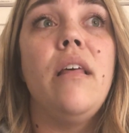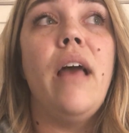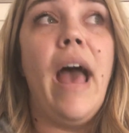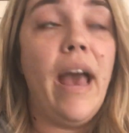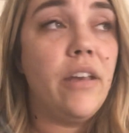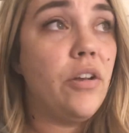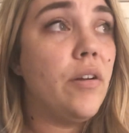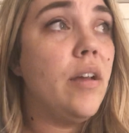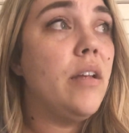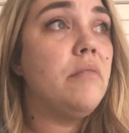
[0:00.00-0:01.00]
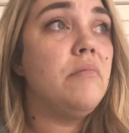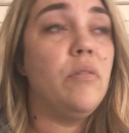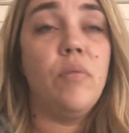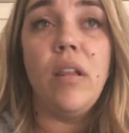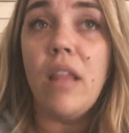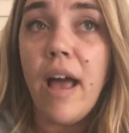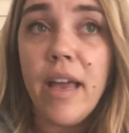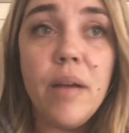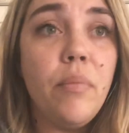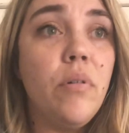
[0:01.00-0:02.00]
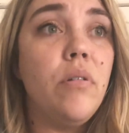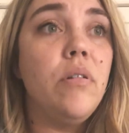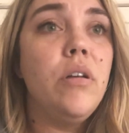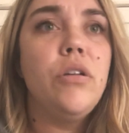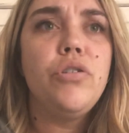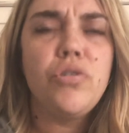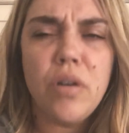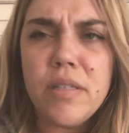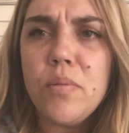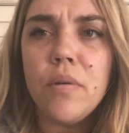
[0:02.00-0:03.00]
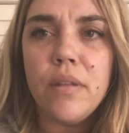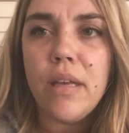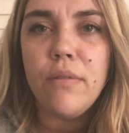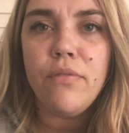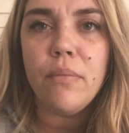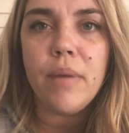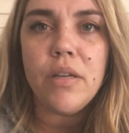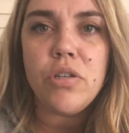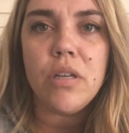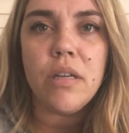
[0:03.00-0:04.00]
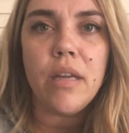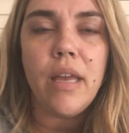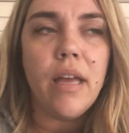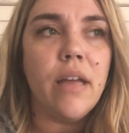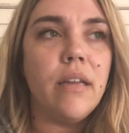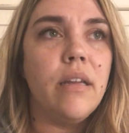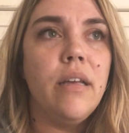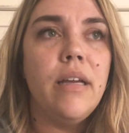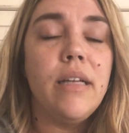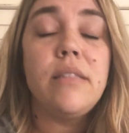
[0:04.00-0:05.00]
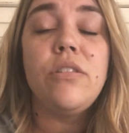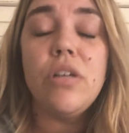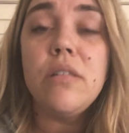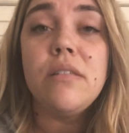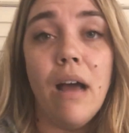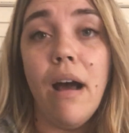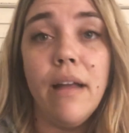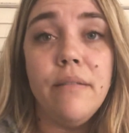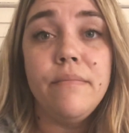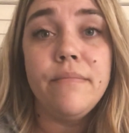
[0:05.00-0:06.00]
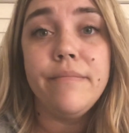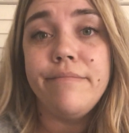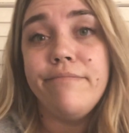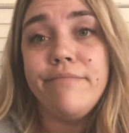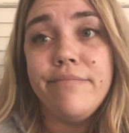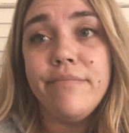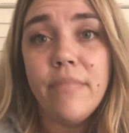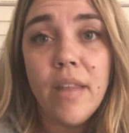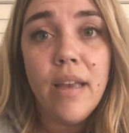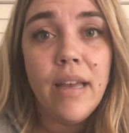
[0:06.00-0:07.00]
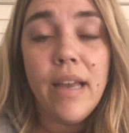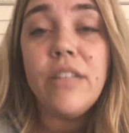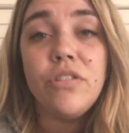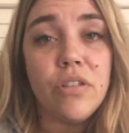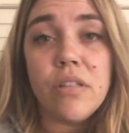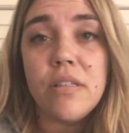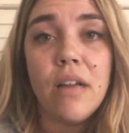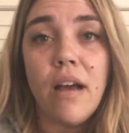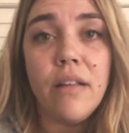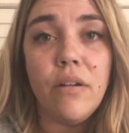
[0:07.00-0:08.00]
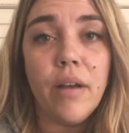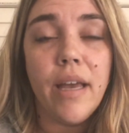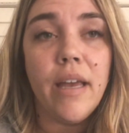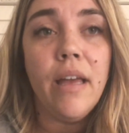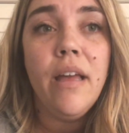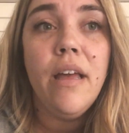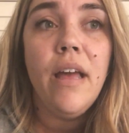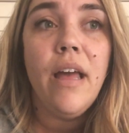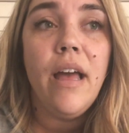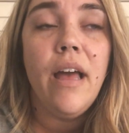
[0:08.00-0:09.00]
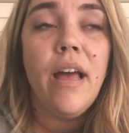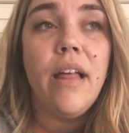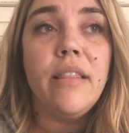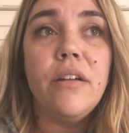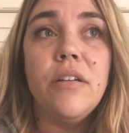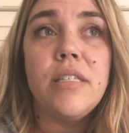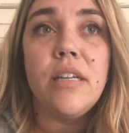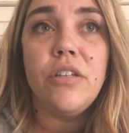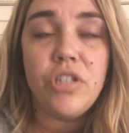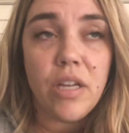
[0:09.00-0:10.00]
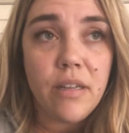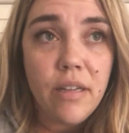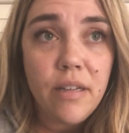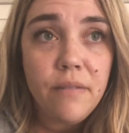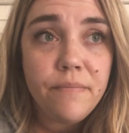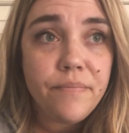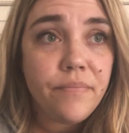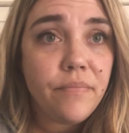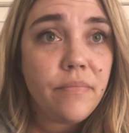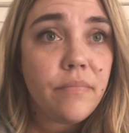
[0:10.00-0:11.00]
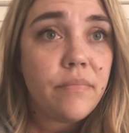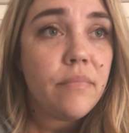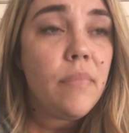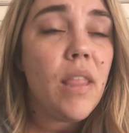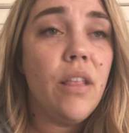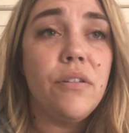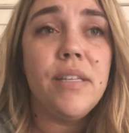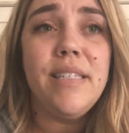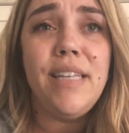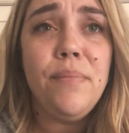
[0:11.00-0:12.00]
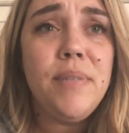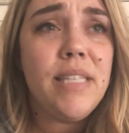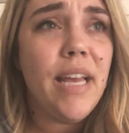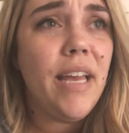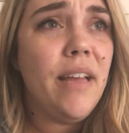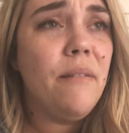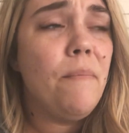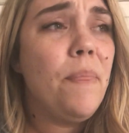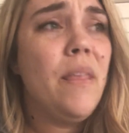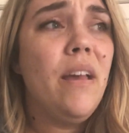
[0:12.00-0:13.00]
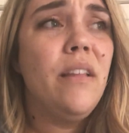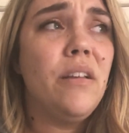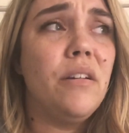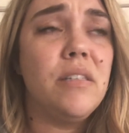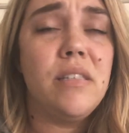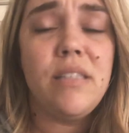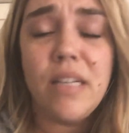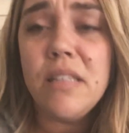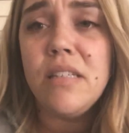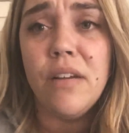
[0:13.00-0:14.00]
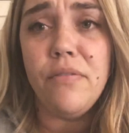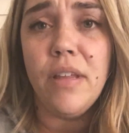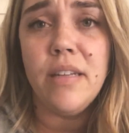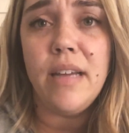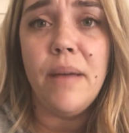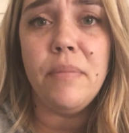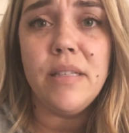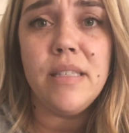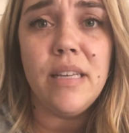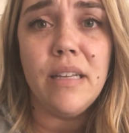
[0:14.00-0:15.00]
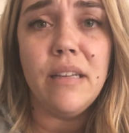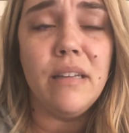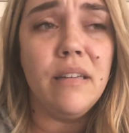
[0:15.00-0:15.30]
accurate, reliable, trustworthy information, and it's just not. It's just not, okay? There is an agenda. There's a deep state. There is sick stuff that happens in